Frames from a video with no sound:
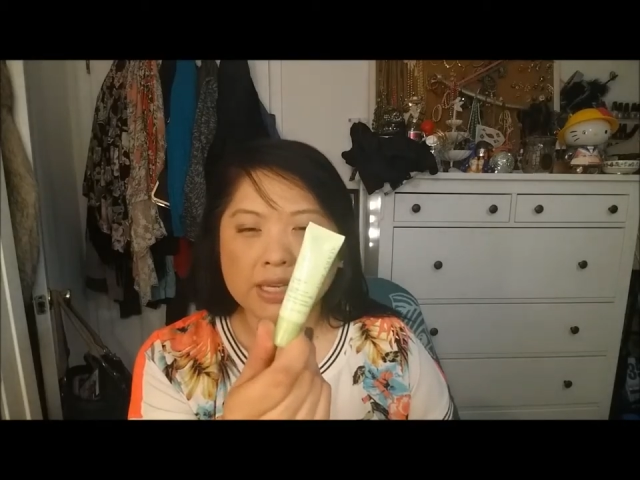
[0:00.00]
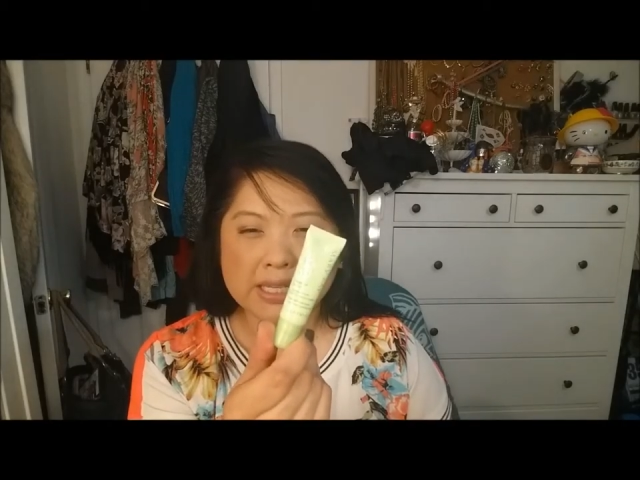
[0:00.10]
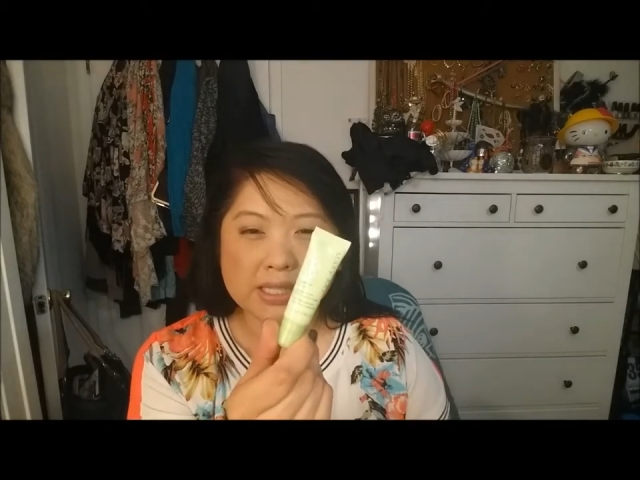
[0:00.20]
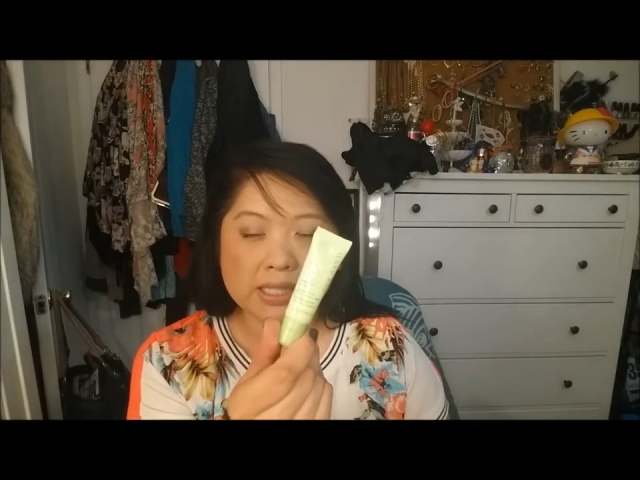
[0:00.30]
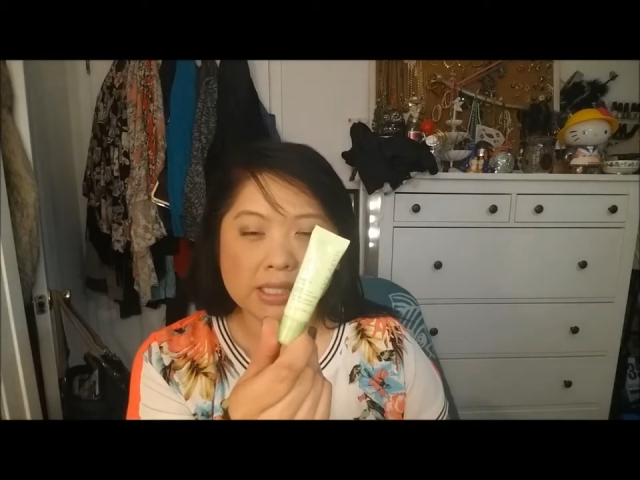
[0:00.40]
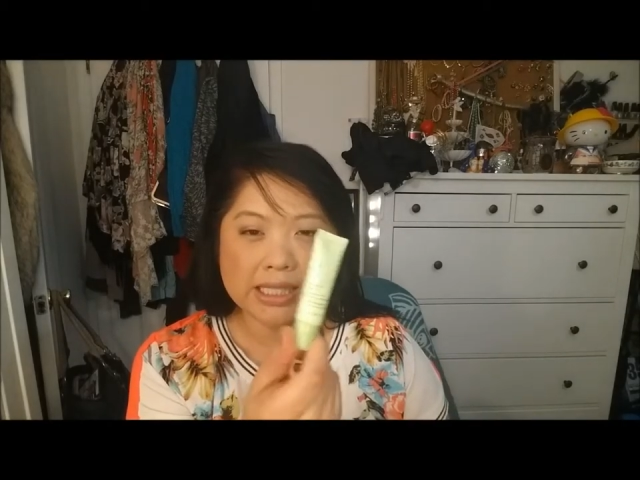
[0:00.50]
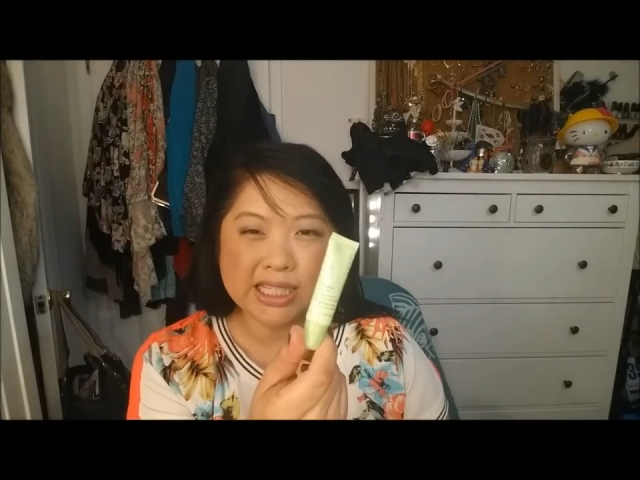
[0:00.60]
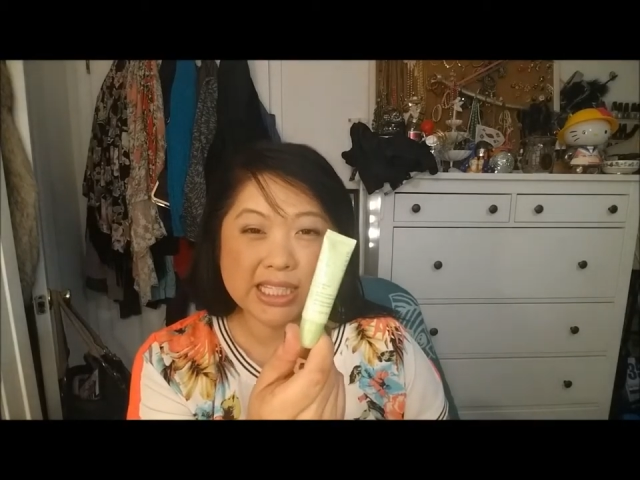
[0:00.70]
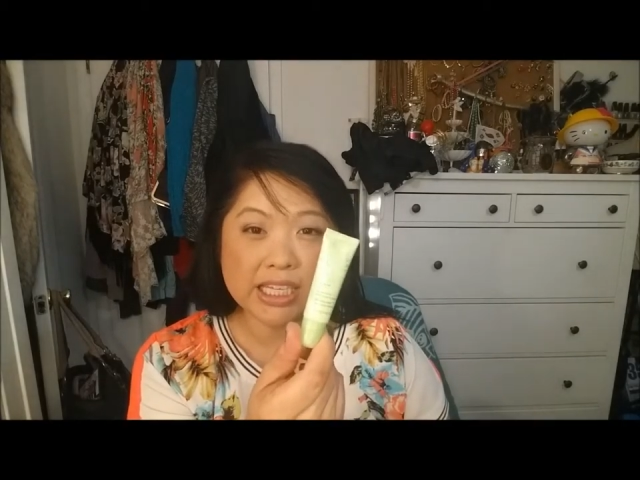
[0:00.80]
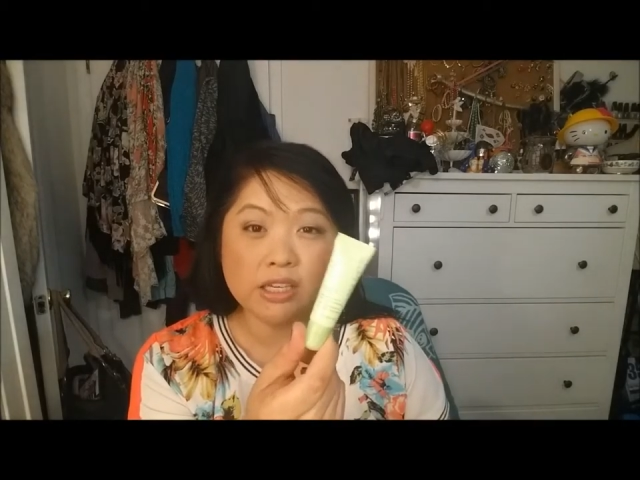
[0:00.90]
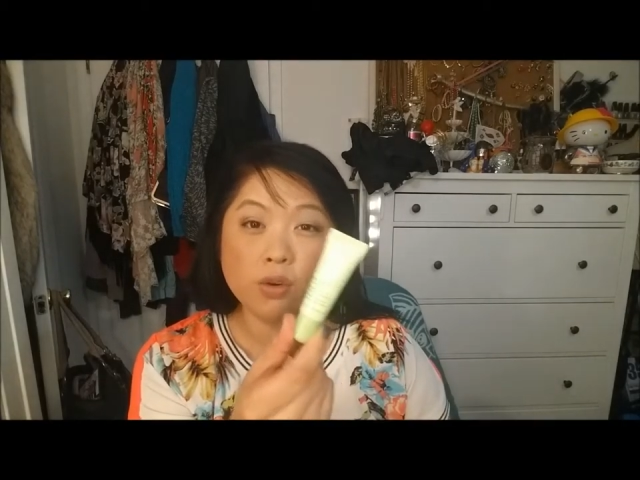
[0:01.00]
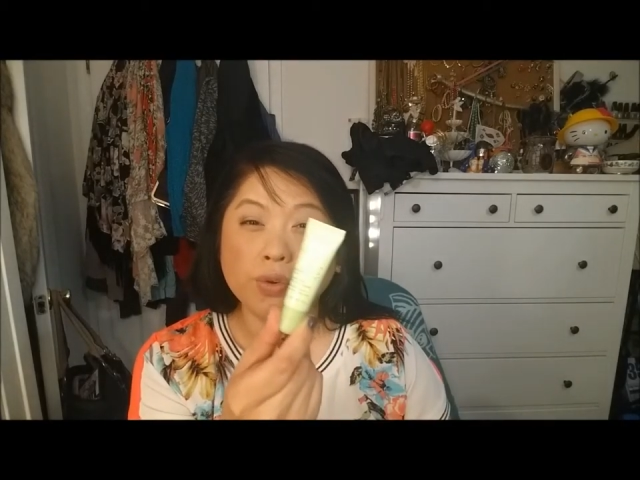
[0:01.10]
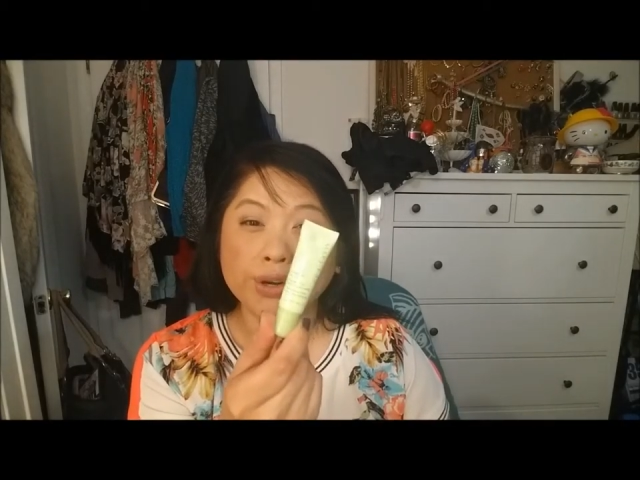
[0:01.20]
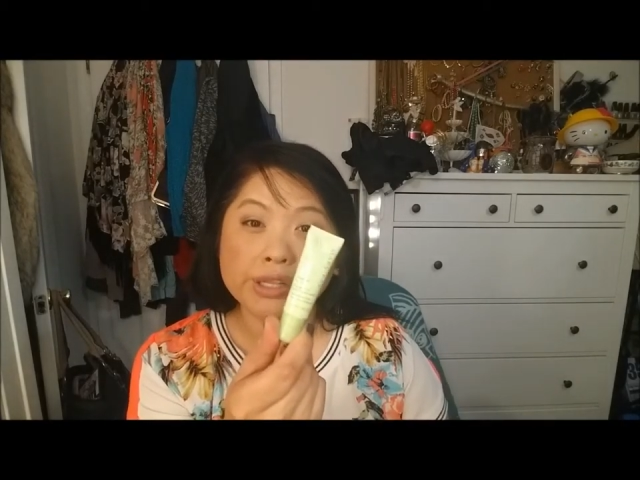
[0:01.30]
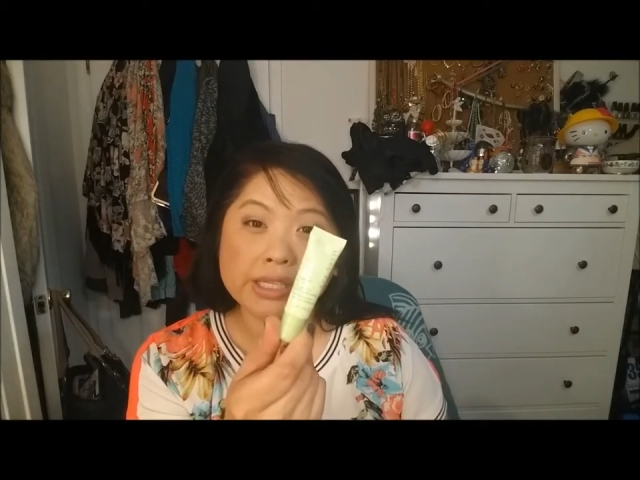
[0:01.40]
the consistency
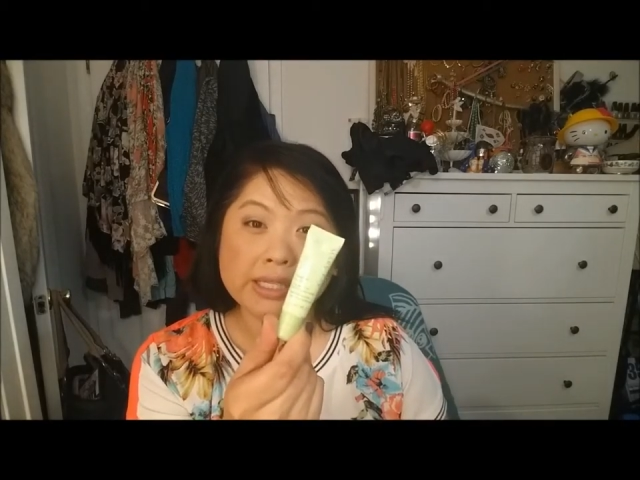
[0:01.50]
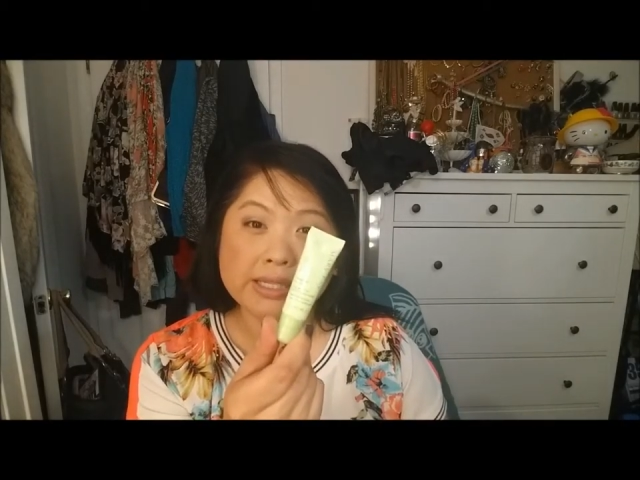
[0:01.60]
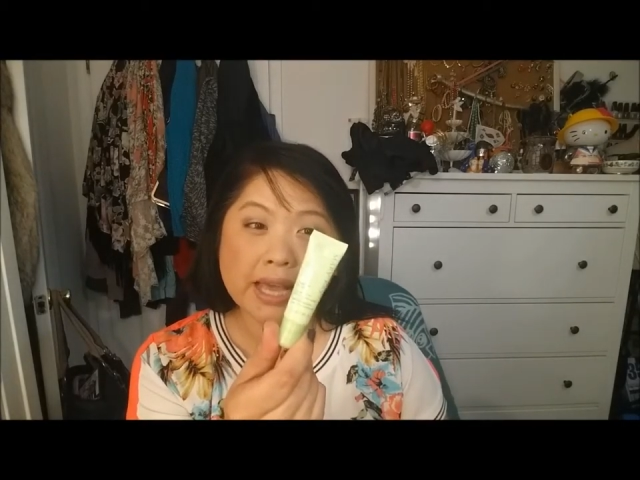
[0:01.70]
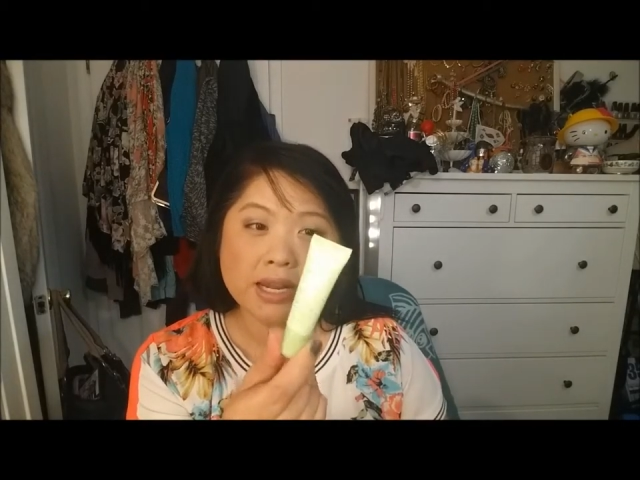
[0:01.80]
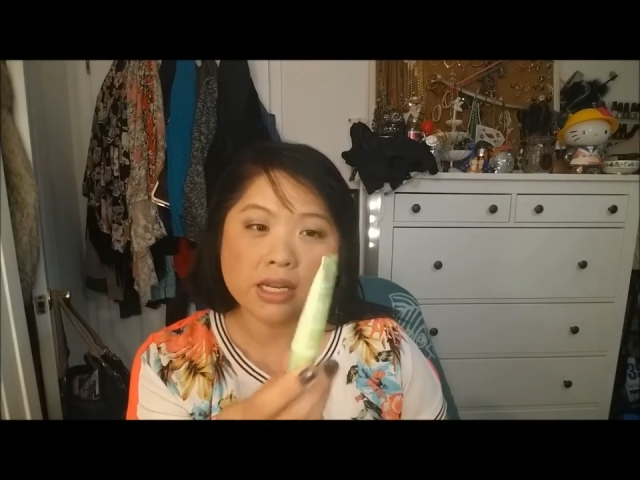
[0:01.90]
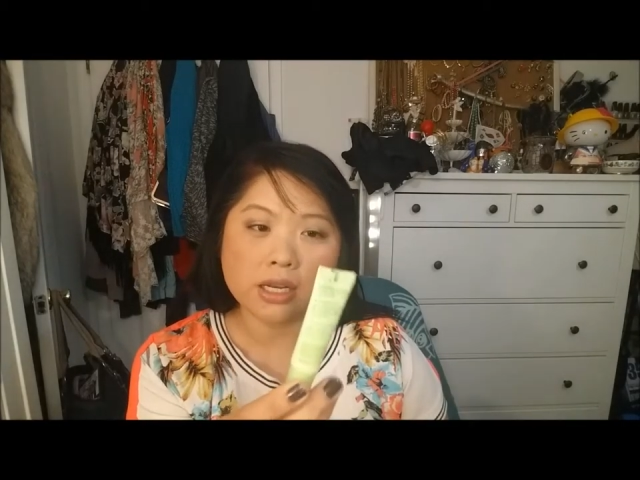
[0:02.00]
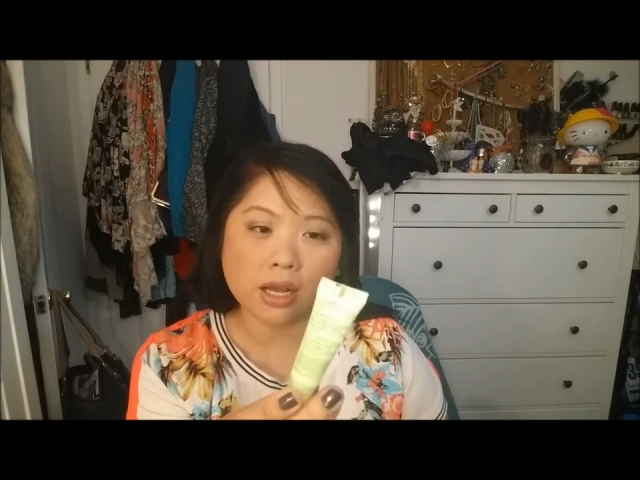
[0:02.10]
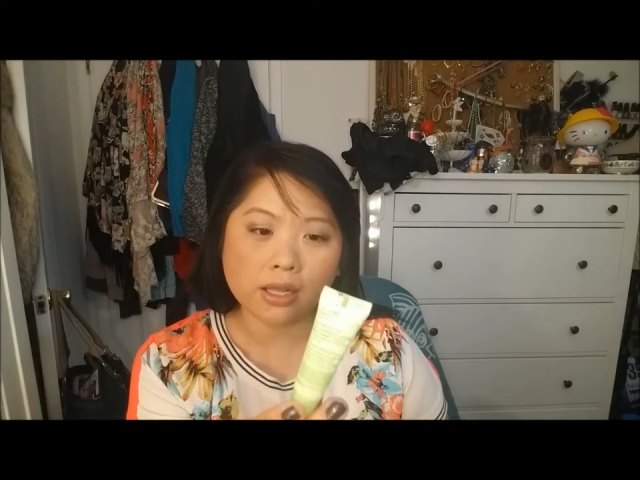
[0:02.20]
or the scent.